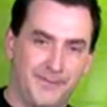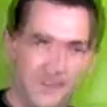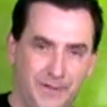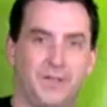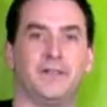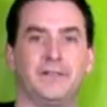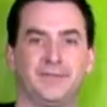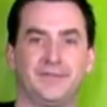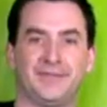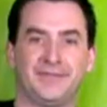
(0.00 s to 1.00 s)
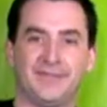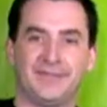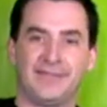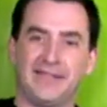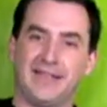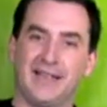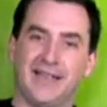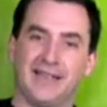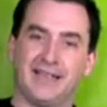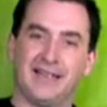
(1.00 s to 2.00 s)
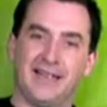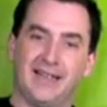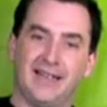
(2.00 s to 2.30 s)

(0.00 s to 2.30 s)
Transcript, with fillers: full that,